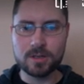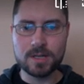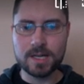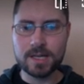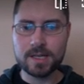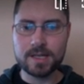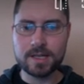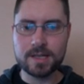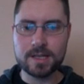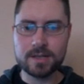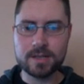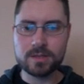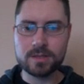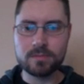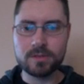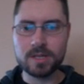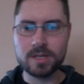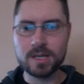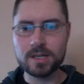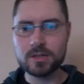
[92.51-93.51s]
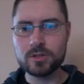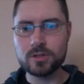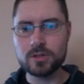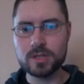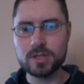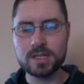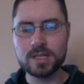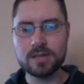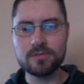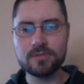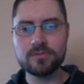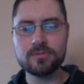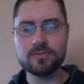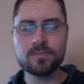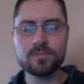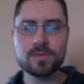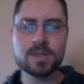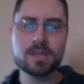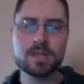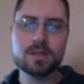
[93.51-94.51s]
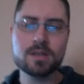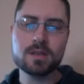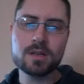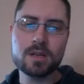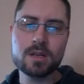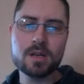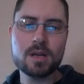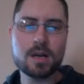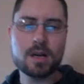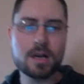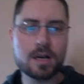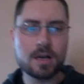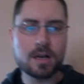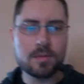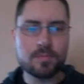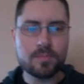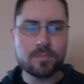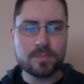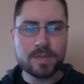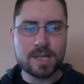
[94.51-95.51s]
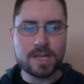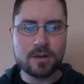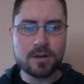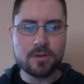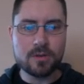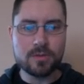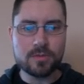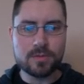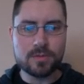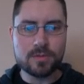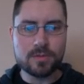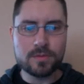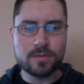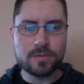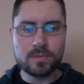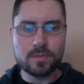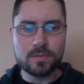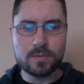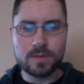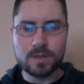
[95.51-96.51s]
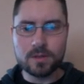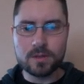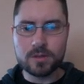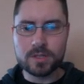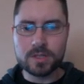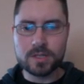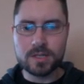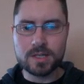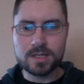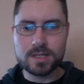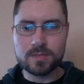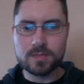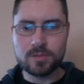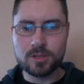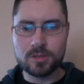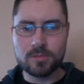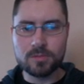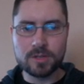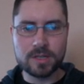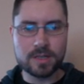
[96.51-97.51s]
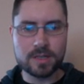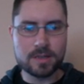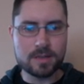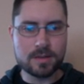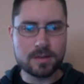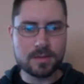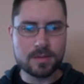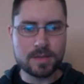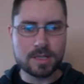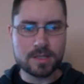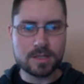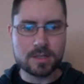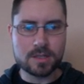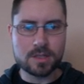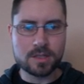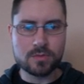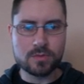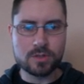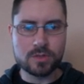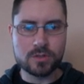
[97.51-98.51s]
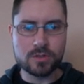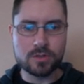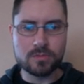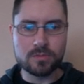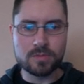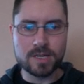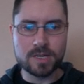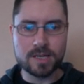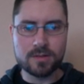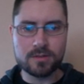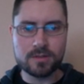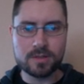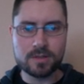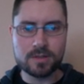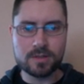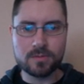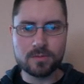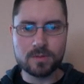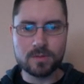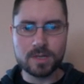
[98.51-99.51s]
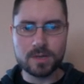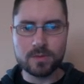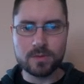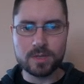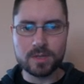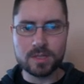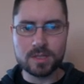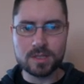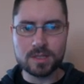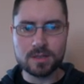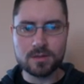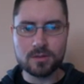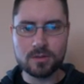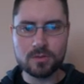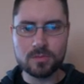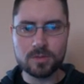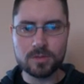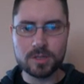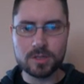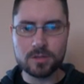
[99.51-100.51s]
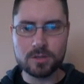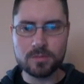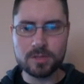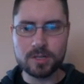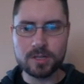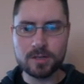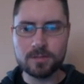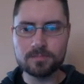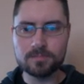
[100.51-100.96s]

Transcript: I cut out some of the extra stuff. Now it looks a lot smaller, but that's just because we're zoomed out. So now we can see the whole picture better.